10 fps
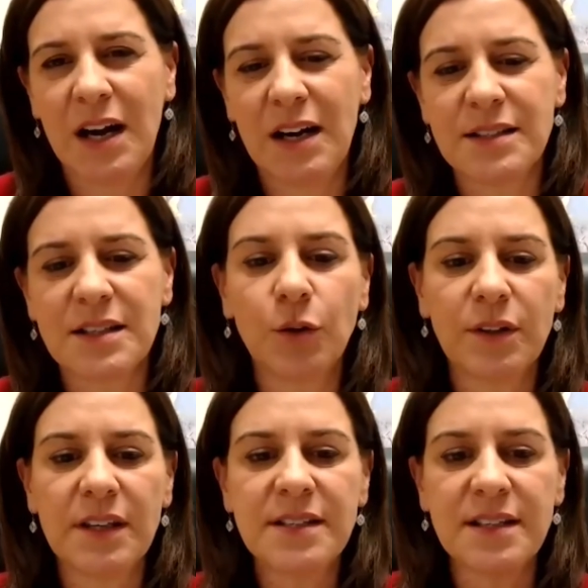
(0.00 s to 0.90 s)
So
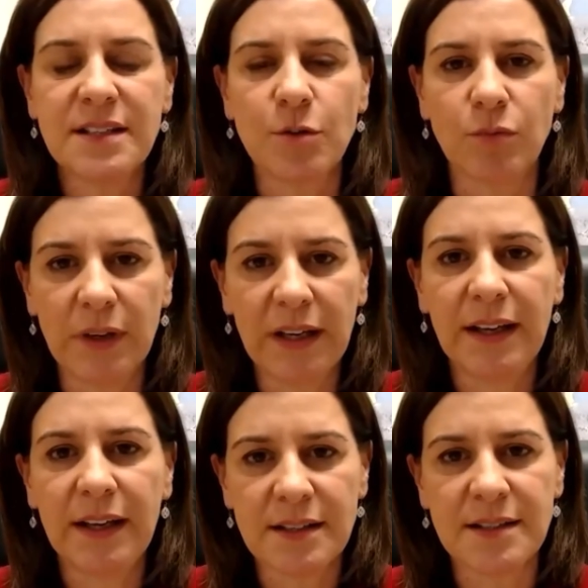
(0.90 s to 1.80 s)
look, this is a
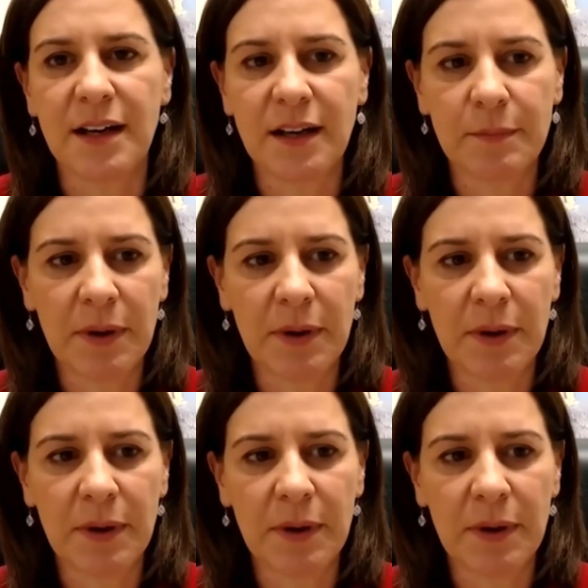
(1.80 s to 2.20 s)
really exciting